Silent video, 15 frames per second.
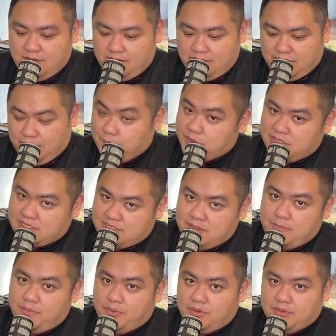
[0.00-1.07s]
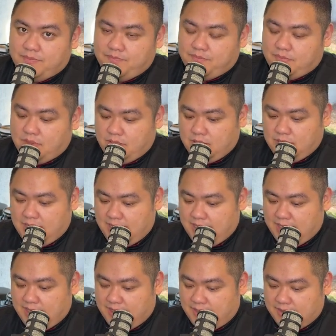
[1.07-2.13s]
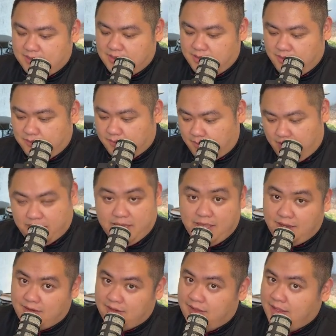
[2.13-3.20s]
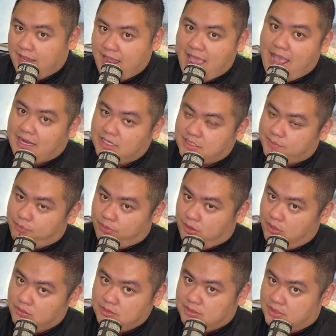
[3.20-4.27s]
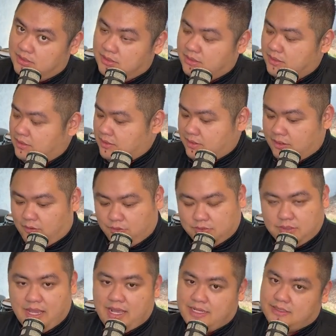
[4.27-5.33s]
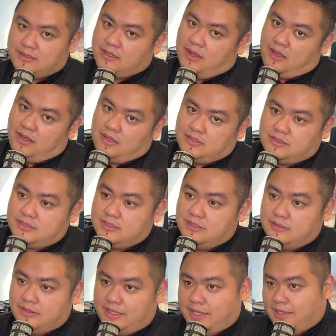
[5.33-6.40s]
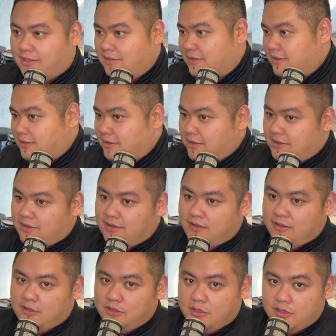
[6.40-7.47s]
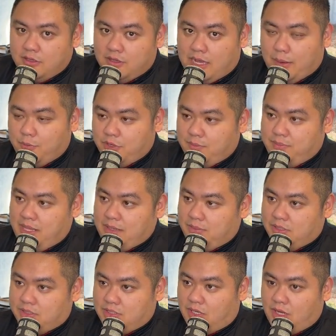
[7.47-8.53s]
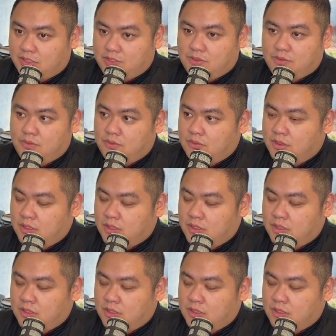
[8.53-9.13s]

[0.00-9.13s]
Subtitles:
It was simple. And again, it had its pros, also had its cons. Like, I wouldn't be able to talk to